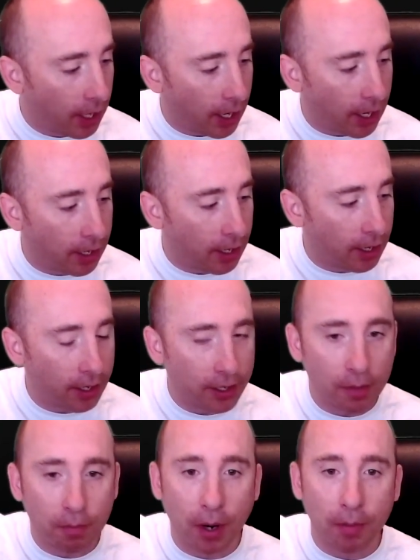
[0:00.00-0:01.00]
And
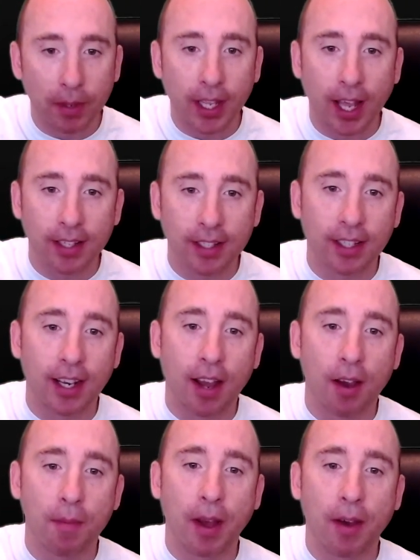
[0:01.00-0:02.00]
you're probably cancelling
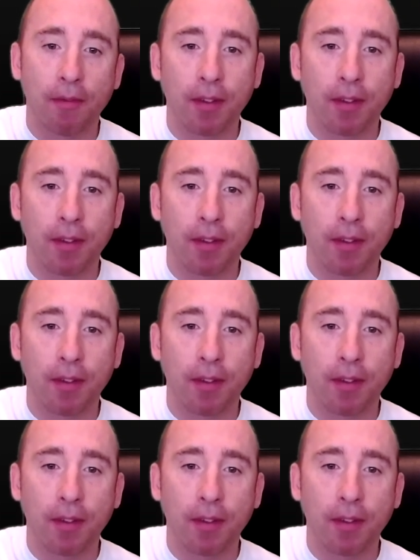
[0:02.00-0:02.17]
out about